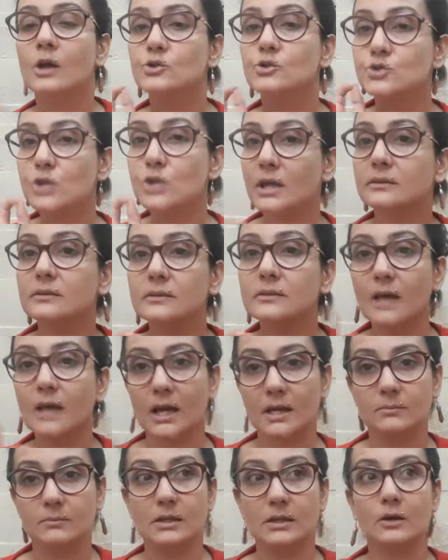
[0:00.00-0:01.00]
Check the
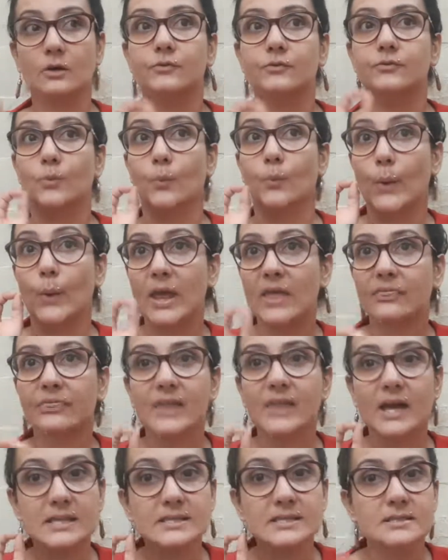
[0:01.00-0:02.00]
timing of when
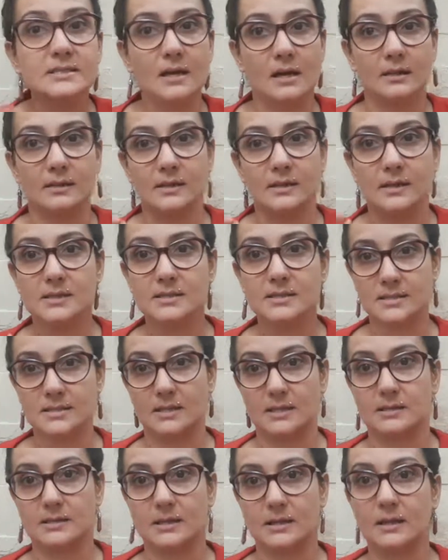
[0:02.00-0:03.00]
that sun is
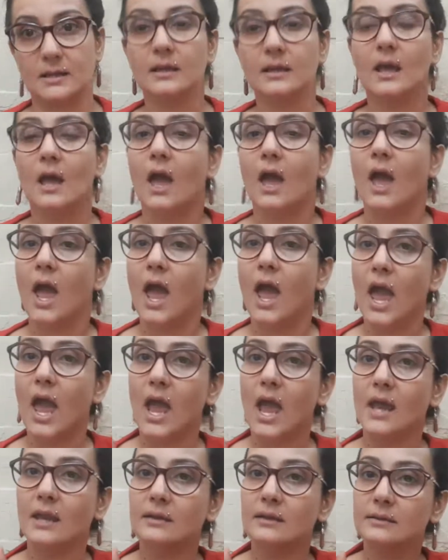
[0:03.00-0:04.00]
setting,
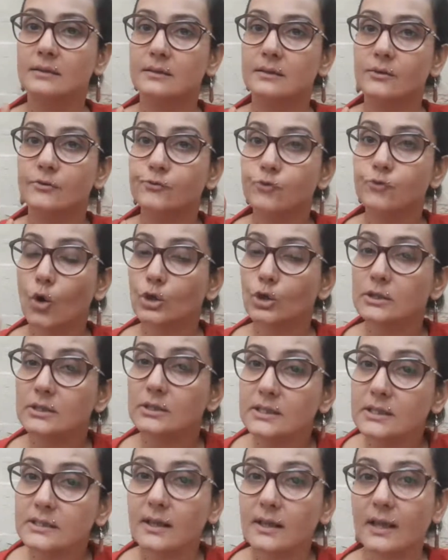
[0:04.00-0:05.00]
and
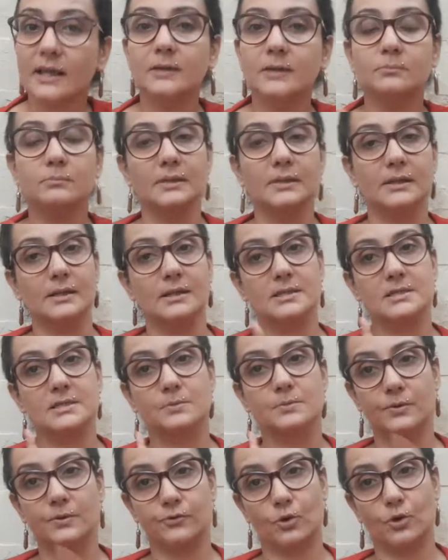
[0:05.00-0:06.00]
48 minutes
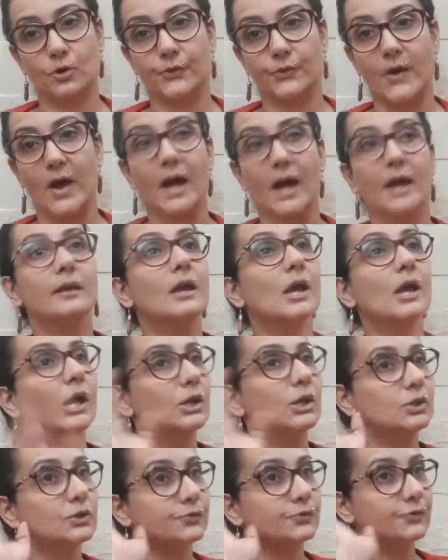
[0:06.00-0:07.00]
before that,
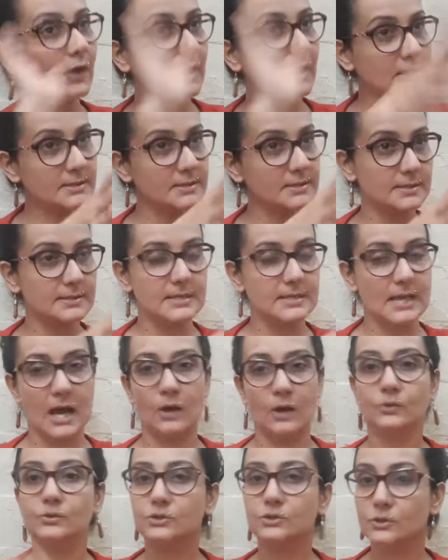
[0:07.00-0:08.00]
you face the
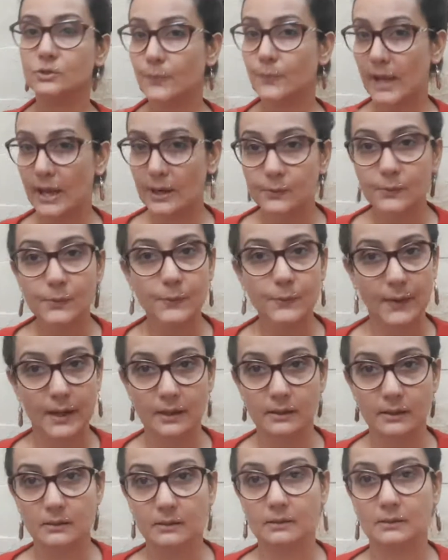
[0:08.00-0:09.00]
south, you wear a
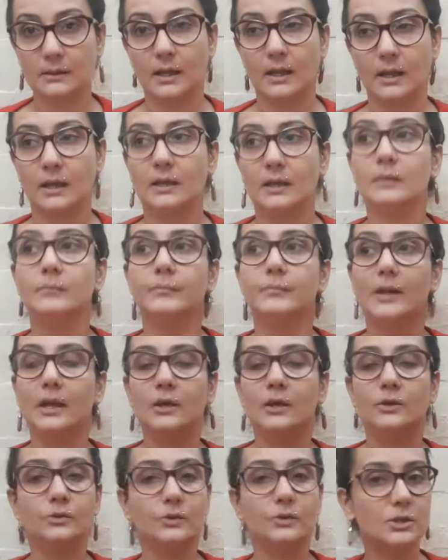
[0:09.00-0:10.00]
red thing,
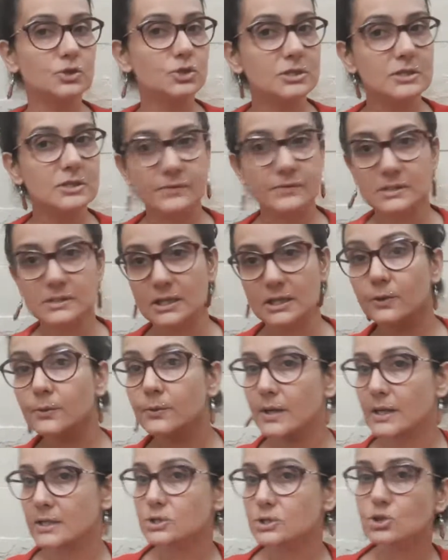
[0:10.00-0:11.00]
you can just even take a
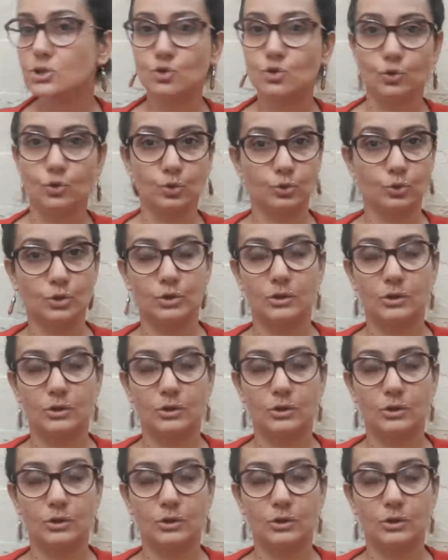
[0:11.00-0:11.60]
red stole.